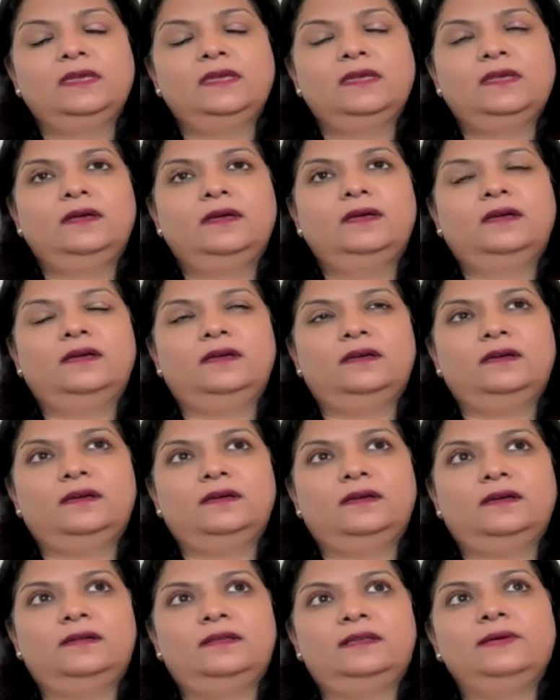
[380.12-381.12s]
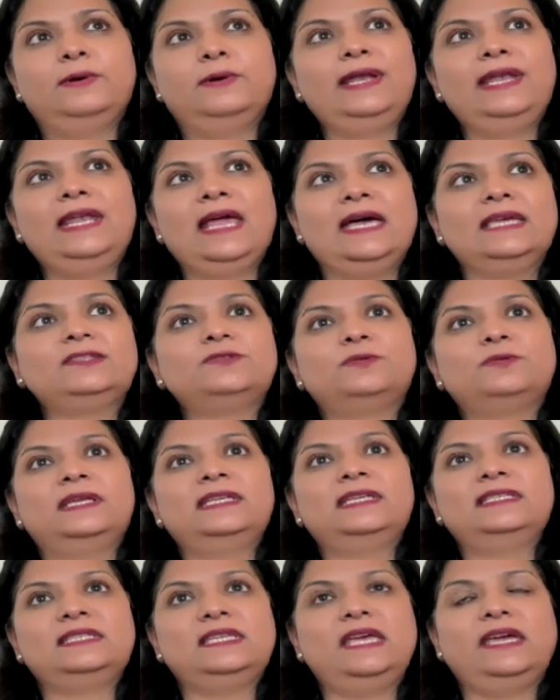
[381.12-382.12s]
The one last one
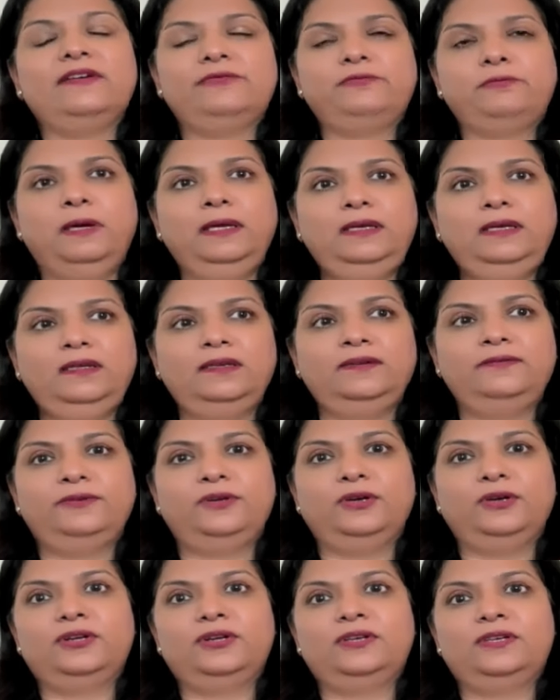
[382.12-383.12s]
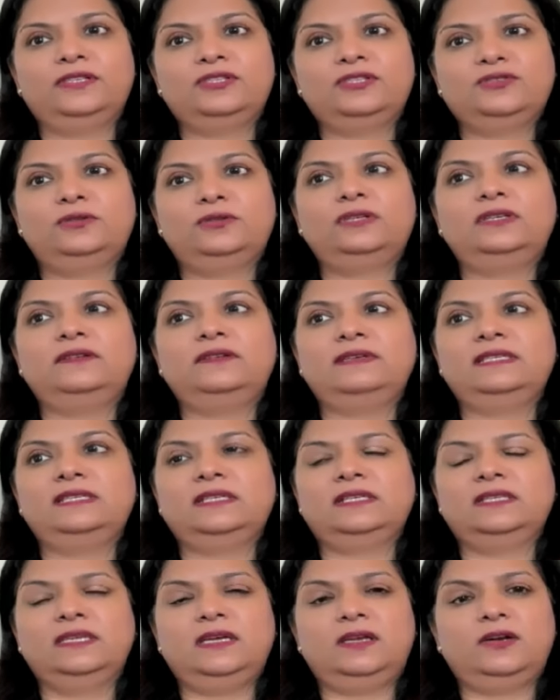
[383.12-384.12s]
is the F1. If you're on a student
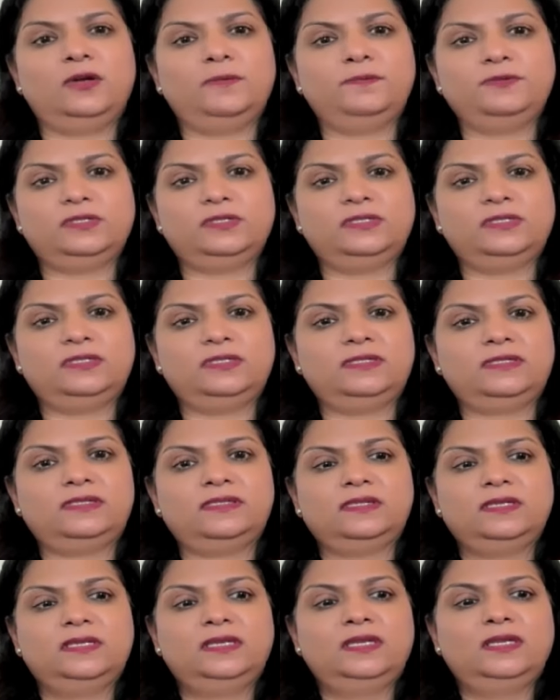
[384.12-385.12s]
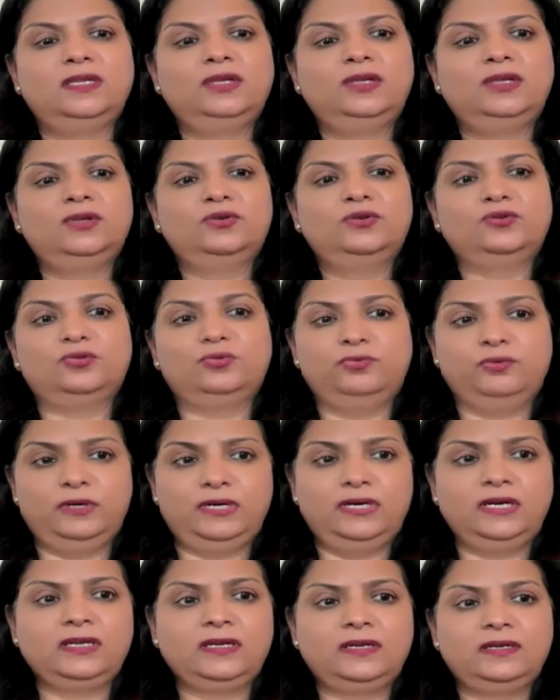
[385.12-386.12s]
visa, there are options to
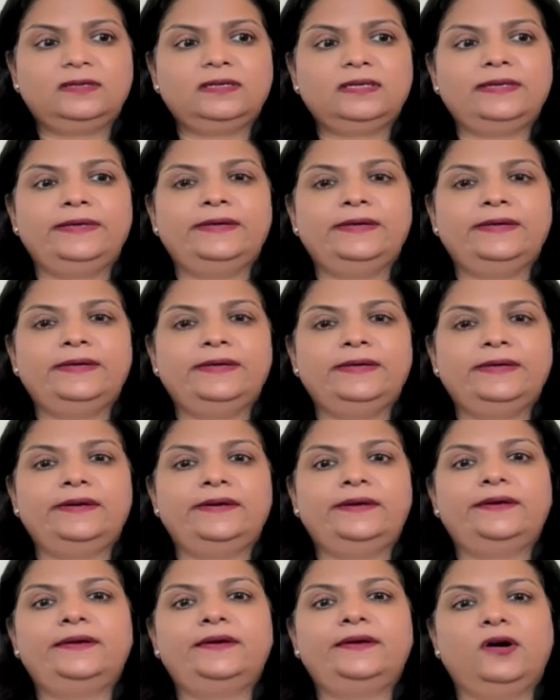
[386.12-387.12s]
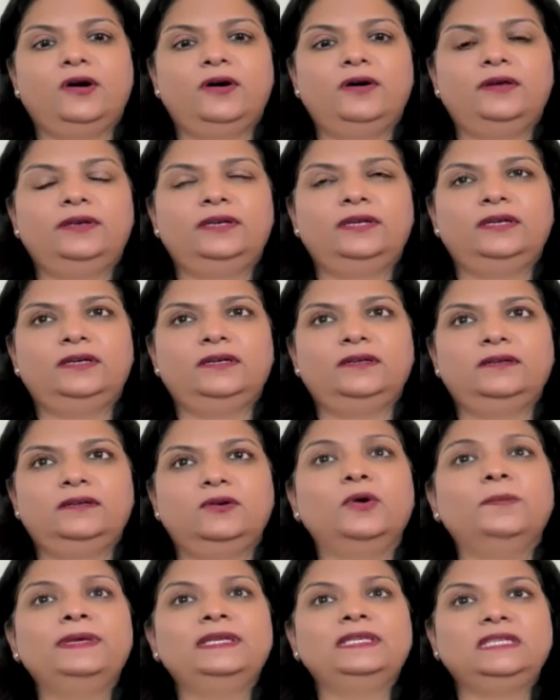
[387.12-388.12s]
work on
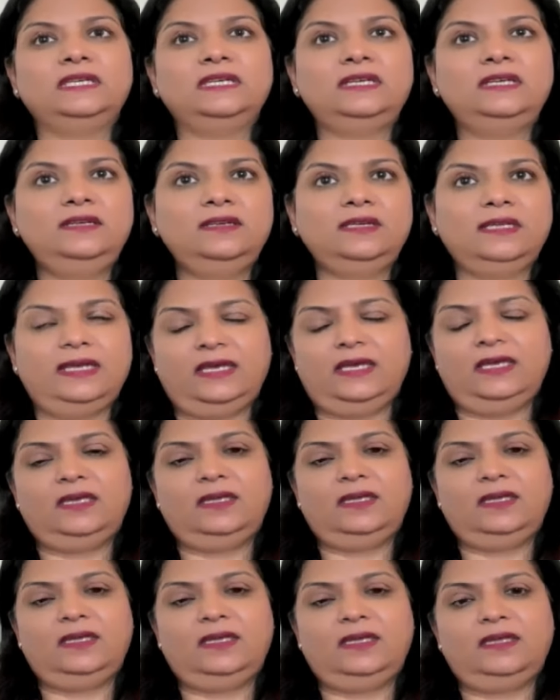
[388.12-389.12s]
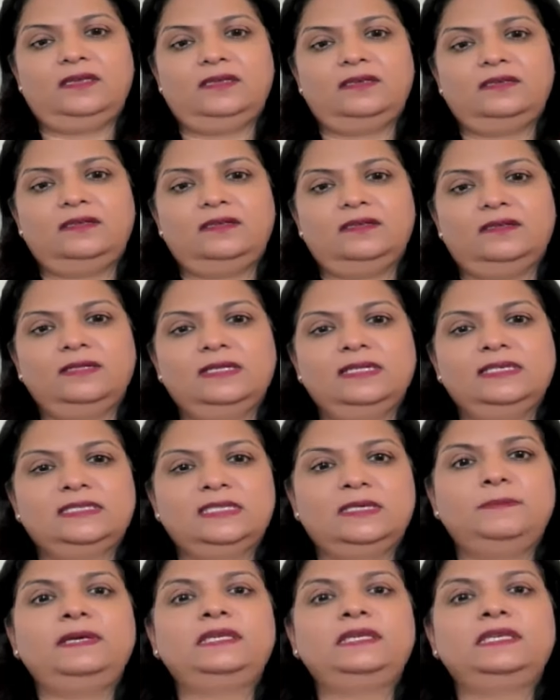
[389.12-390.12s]
OPT and
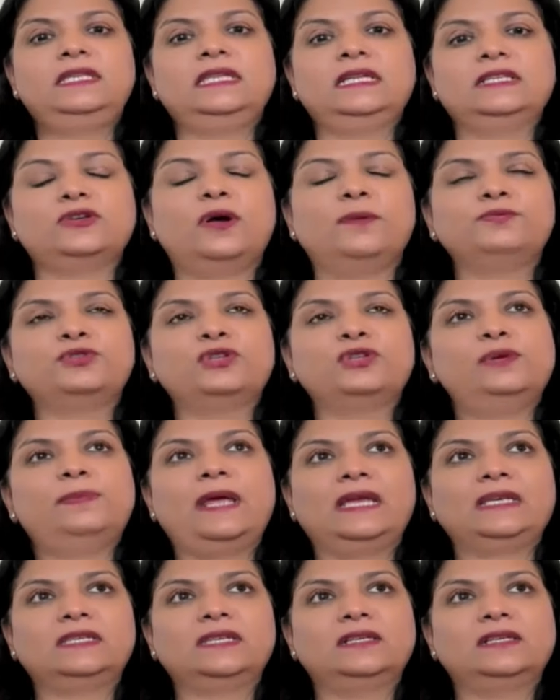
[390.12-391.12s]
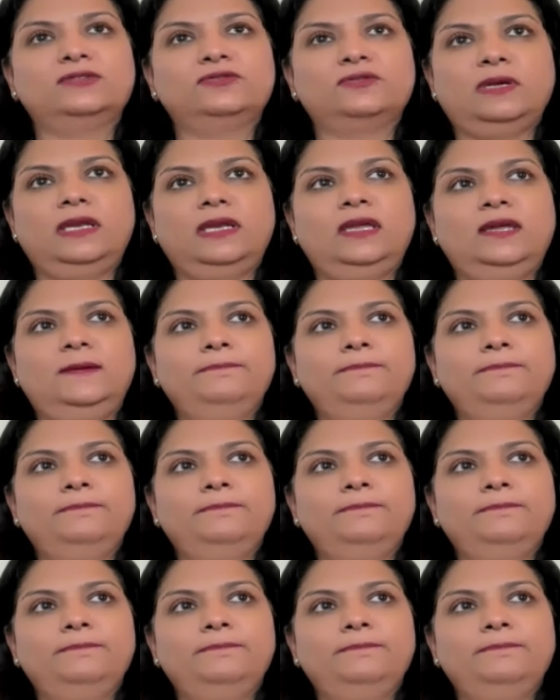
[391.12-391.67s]
CPT. That's optional practical training